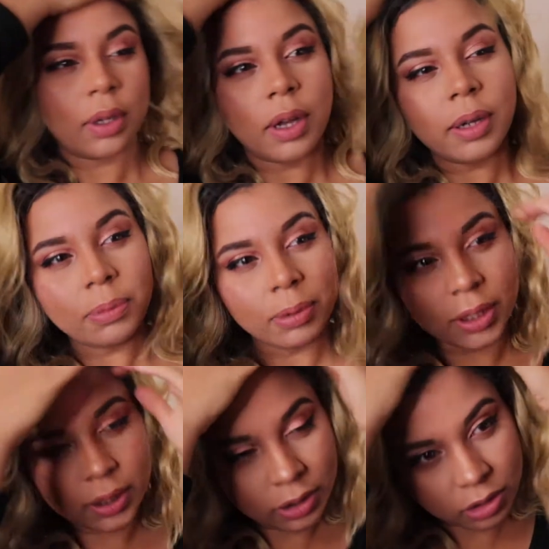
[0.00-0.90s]
I'm
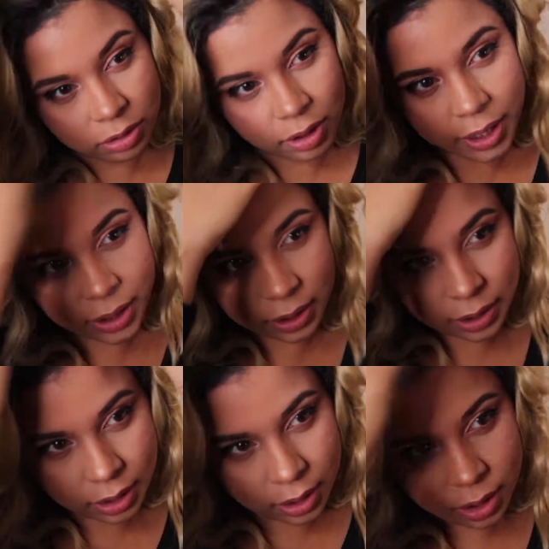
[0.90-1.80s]
probably gonna try and
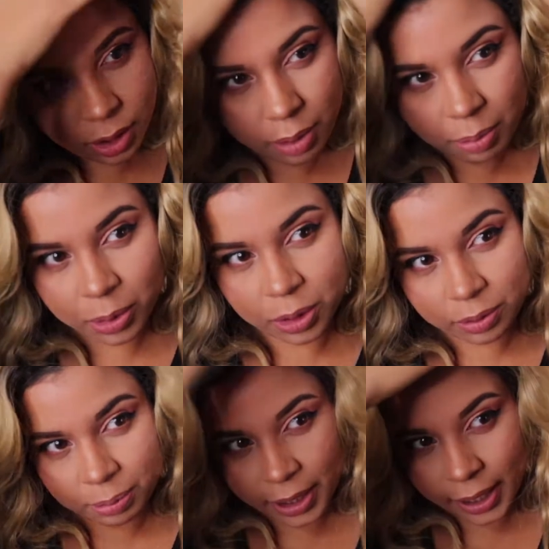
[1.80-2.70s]

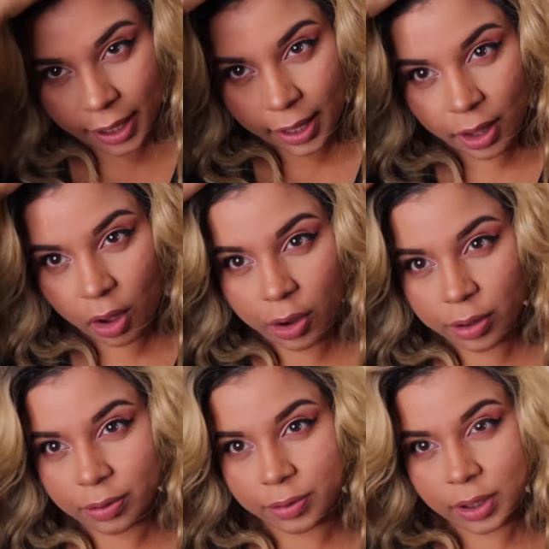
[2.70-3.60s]
move my hair
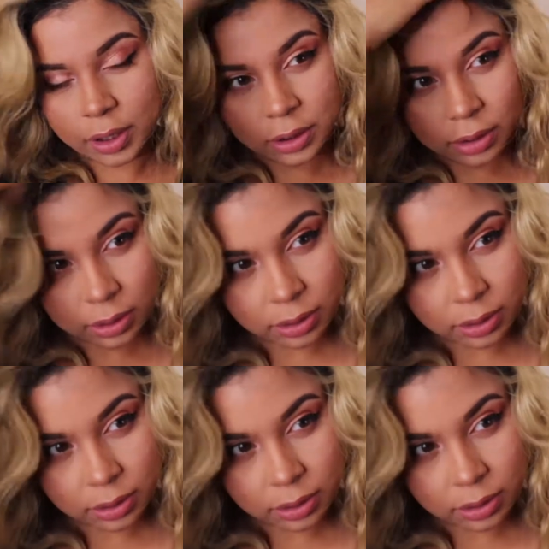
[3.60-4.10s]
over